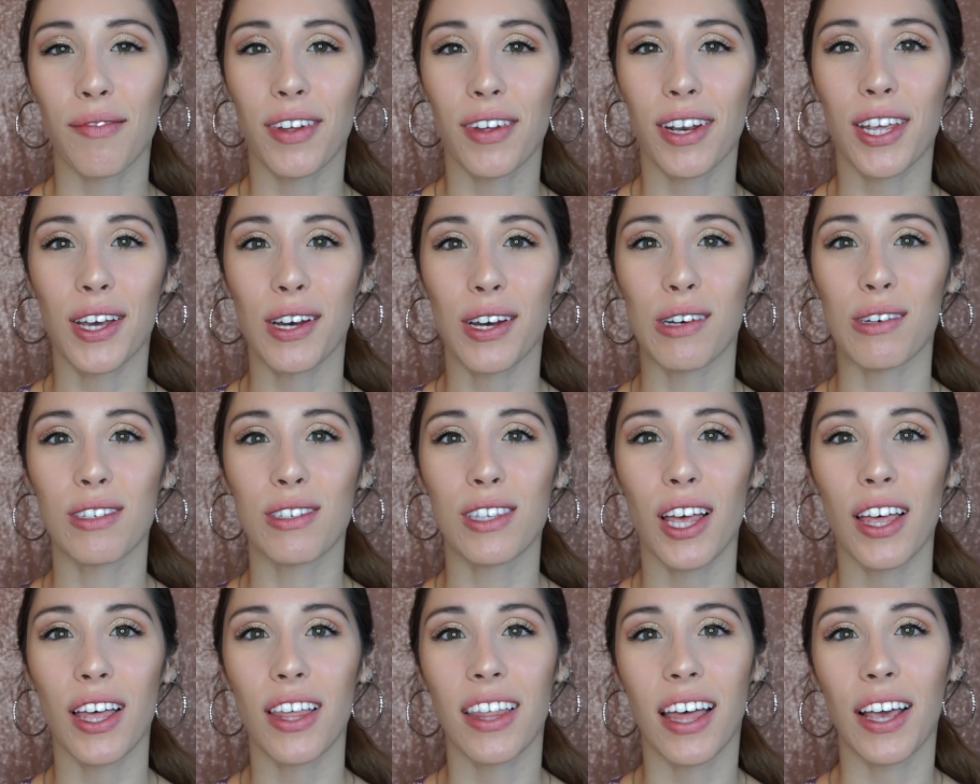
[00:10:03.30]
videos
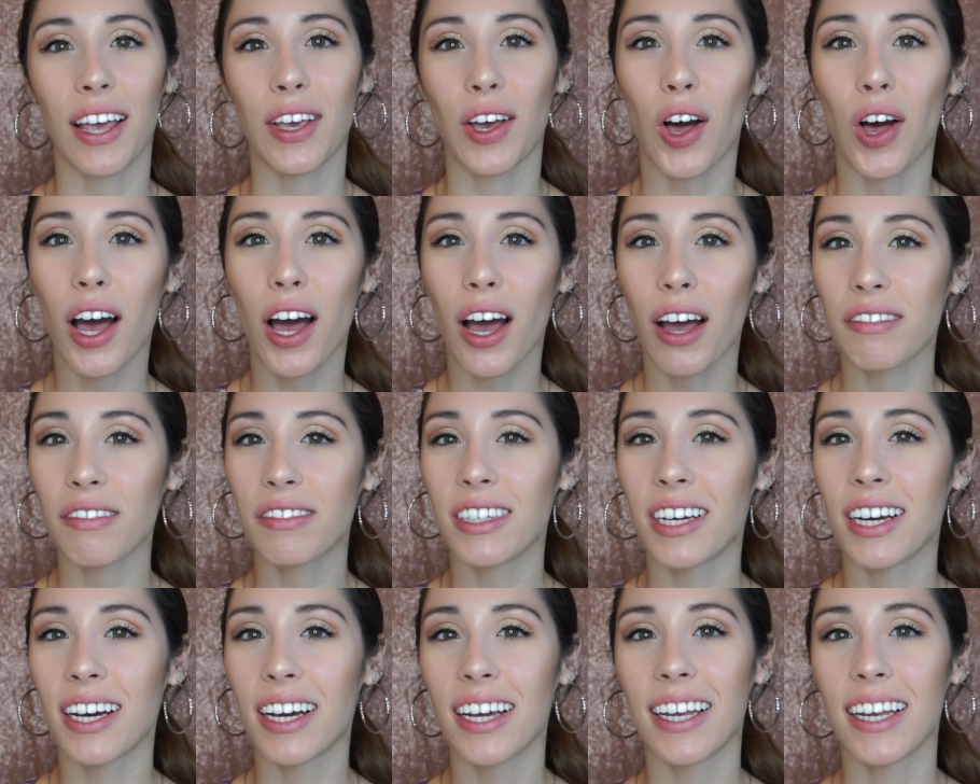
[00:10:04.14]
that y'all have
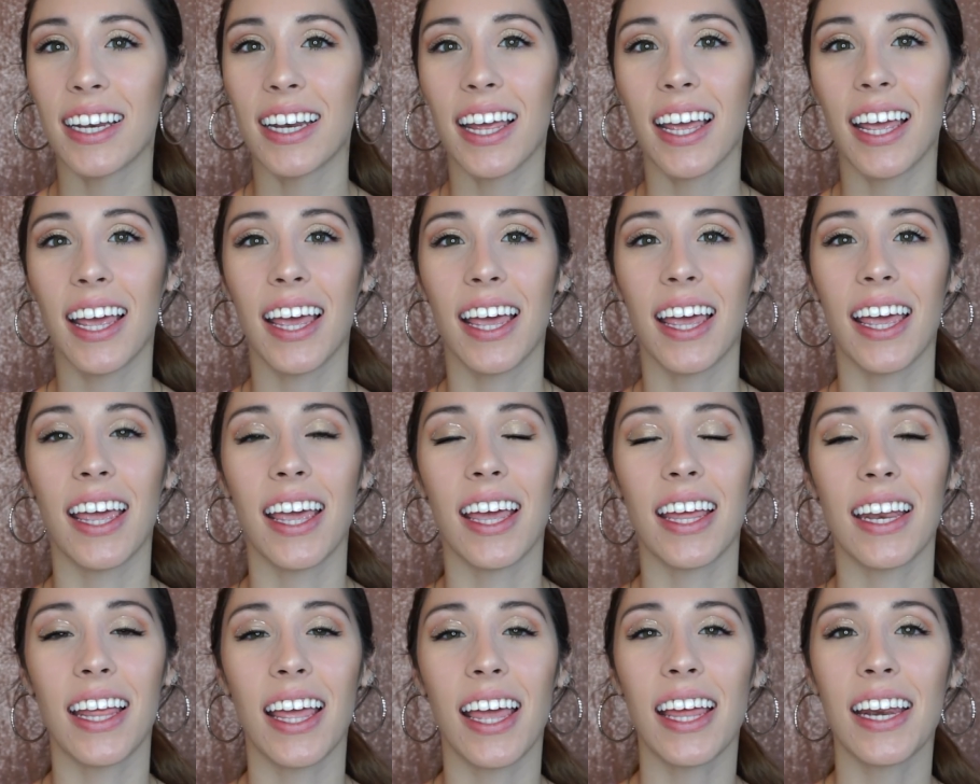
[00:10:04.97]
done
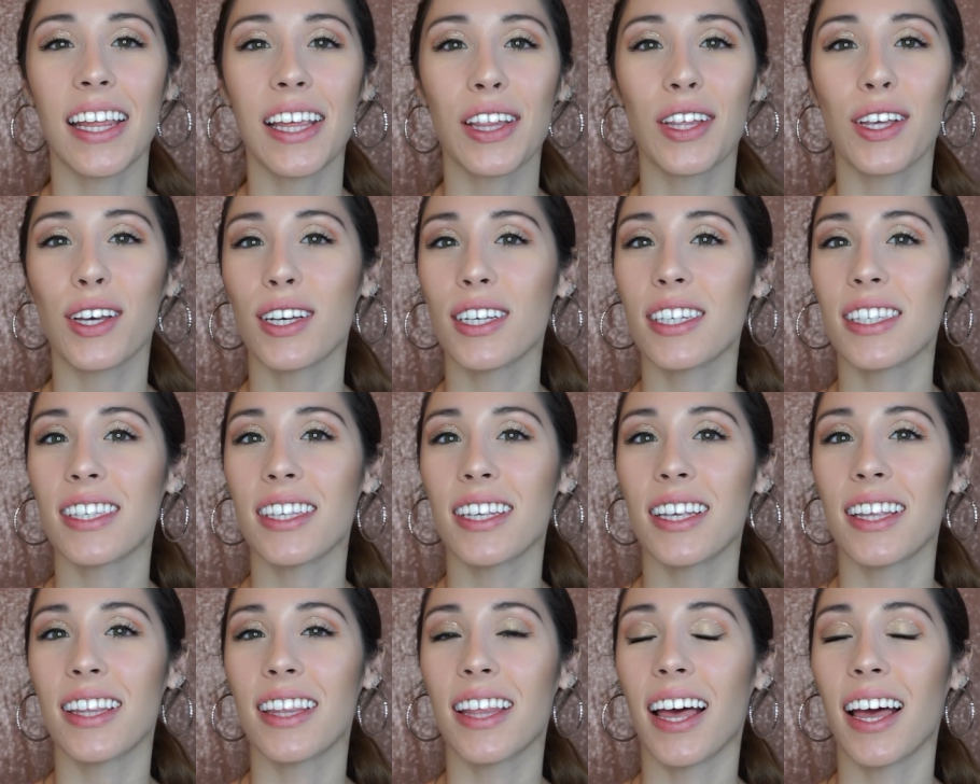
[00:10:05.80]
and any looks
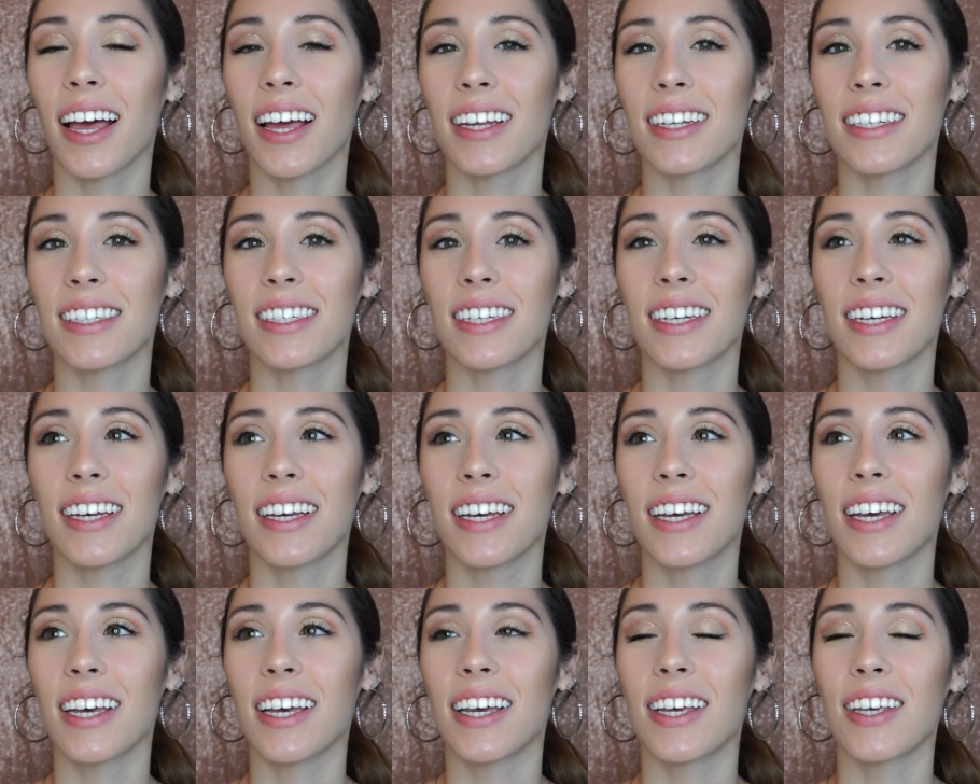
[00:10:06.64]
that
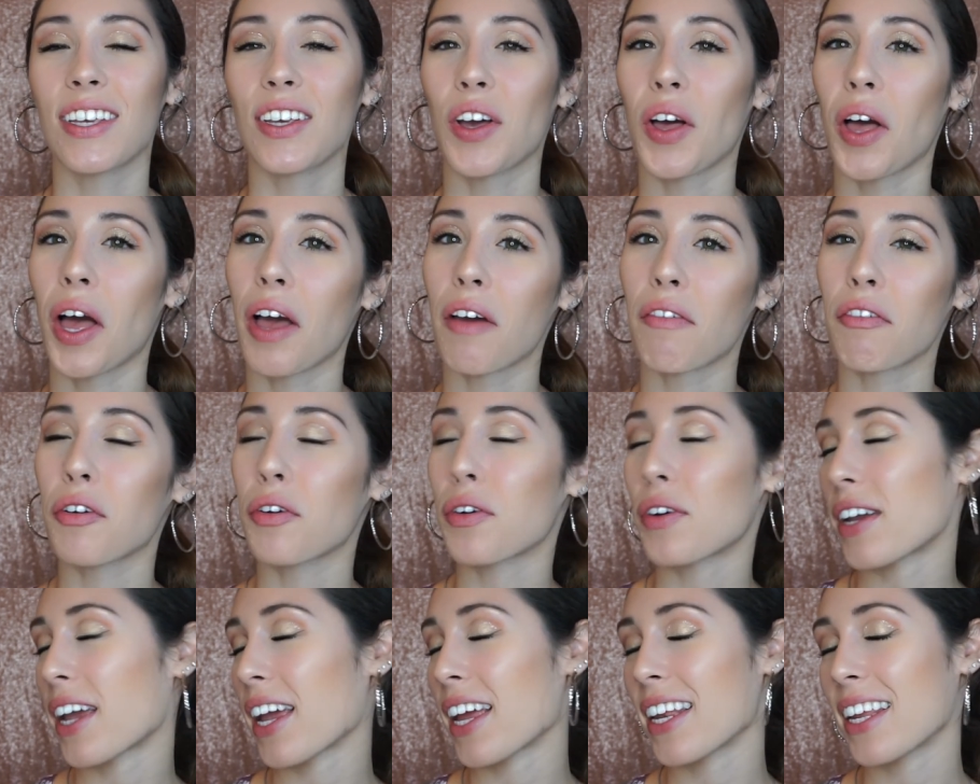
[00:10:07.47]
y'all have
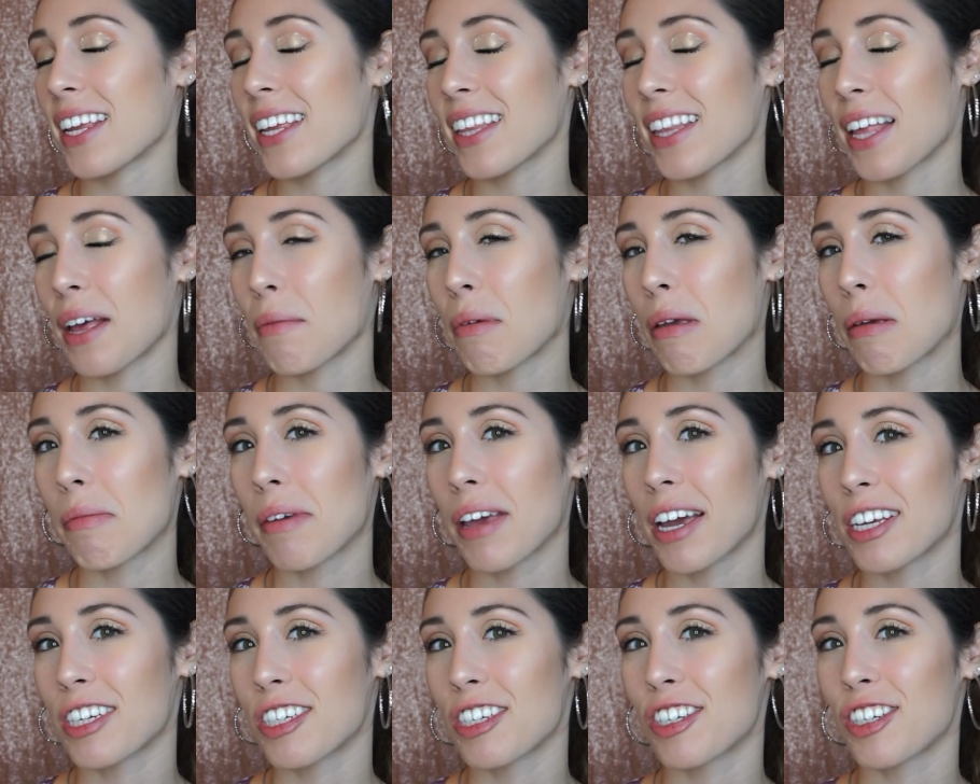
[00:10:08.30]
created that maybe
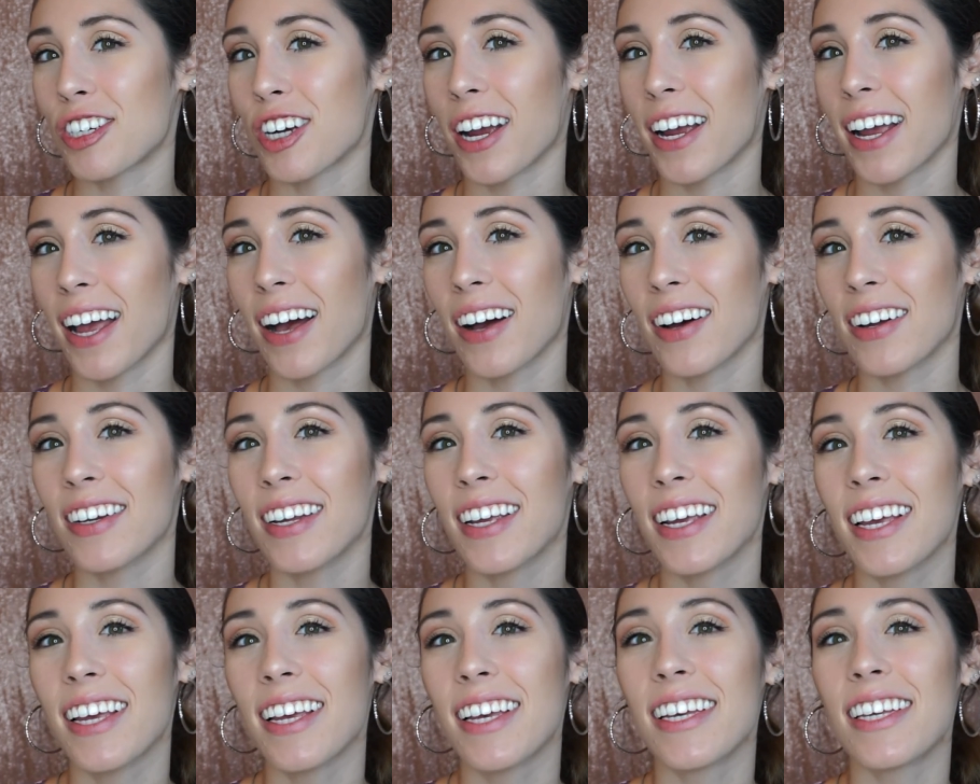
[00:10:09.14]
I should try out.
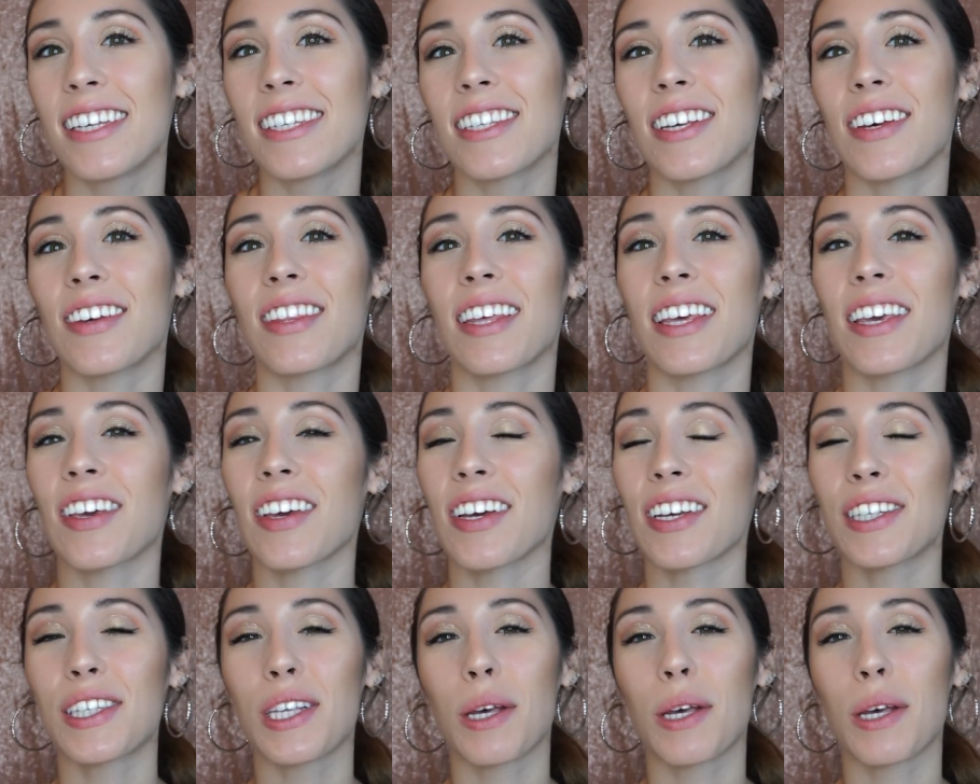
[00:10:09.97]
So thank you guys